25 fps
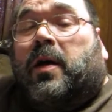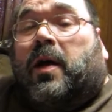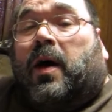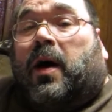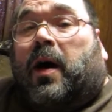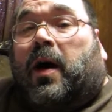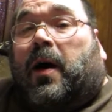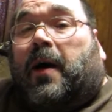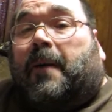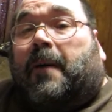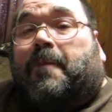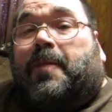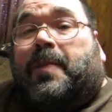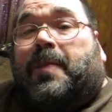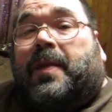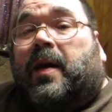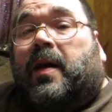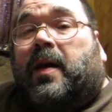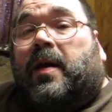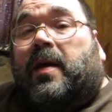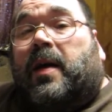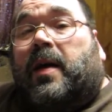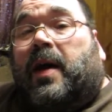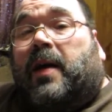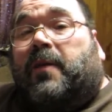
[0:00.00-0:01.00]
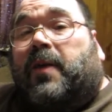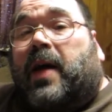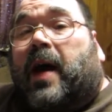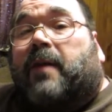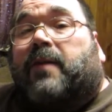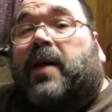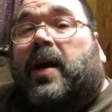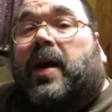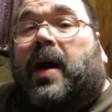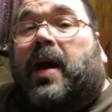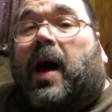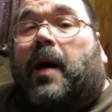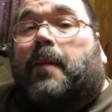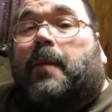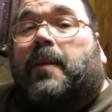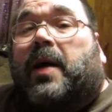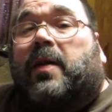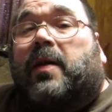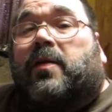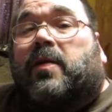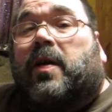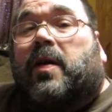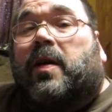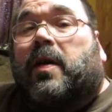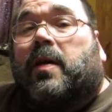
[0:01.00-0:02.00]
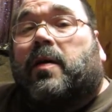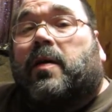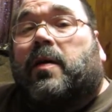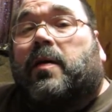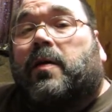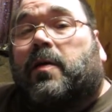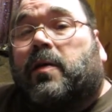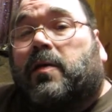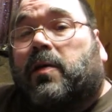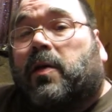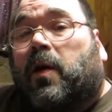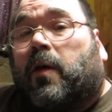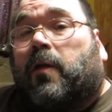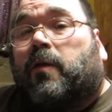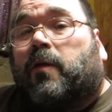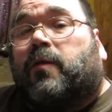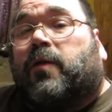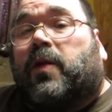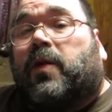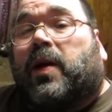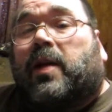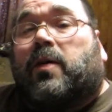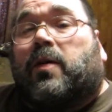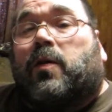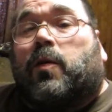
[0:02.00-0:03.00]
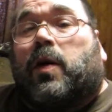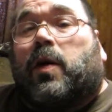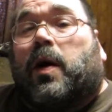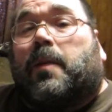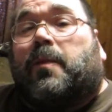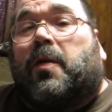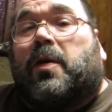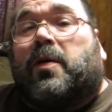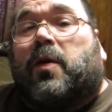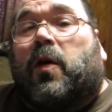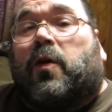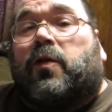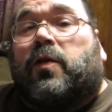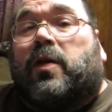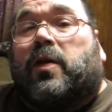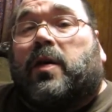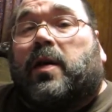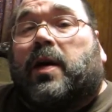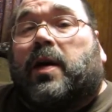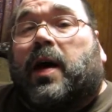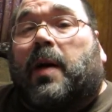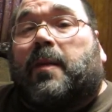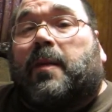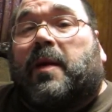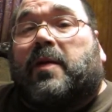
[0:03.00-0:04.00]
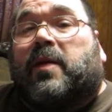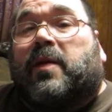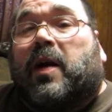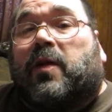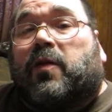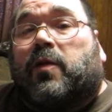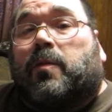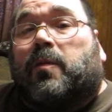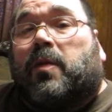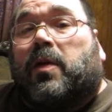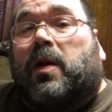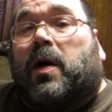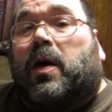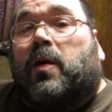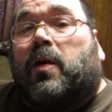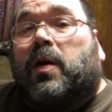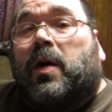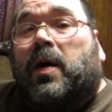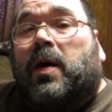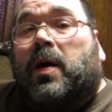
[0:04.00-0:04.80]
Um, if you have any comments, don't forget to uh, put those in the comment section below